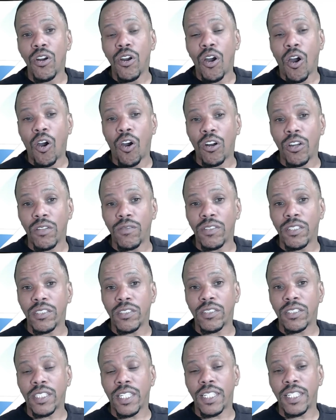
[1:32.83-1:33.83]
all of us
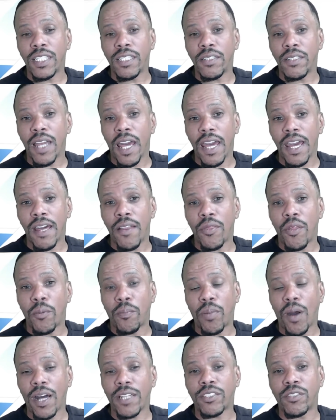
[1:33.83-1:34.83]
can have the
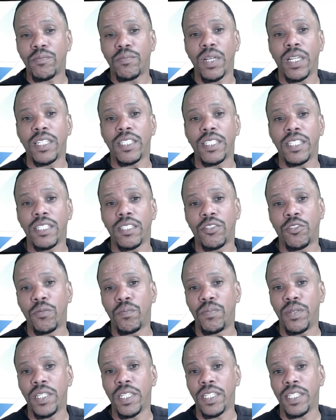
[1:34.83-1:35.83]
possibility to
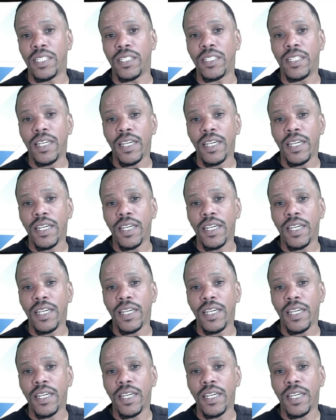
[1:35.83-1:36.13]
be